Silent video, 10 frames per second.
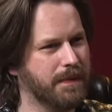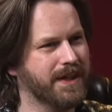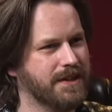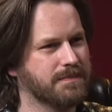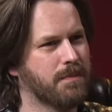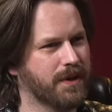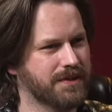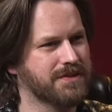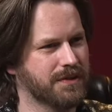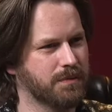play, he's more
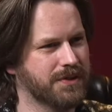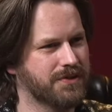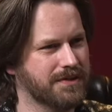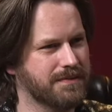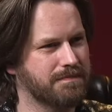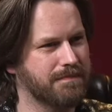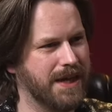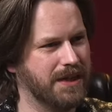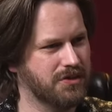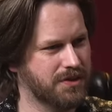concerned with just
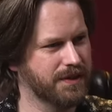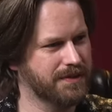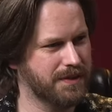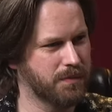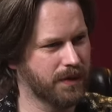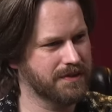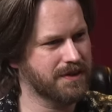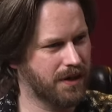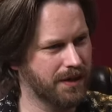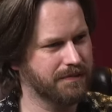making sure that Seymour gets caught